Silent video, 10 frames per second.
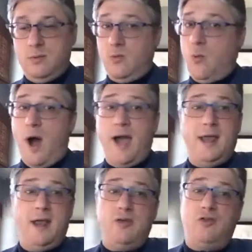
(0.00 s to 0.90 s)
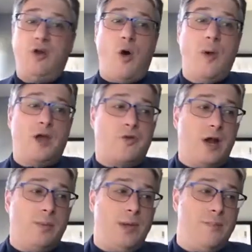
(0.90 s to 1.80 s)
why it is so
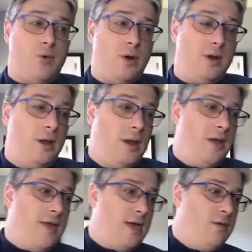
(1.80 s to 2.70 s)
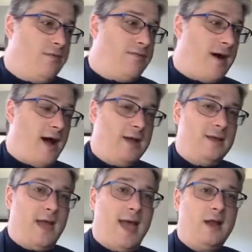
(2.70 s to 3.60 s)
incredibly important that you
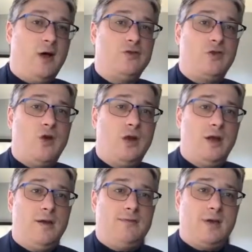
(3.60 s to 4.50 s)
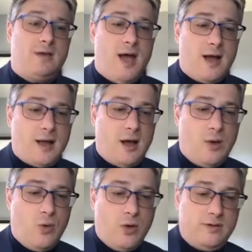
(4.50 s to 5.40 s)
find an alternative to DACA
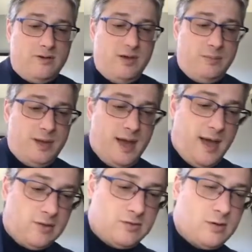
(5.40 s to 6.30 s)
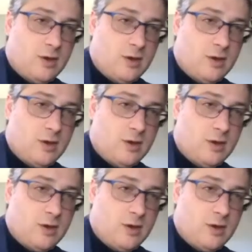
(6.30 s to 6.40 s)
or TPS.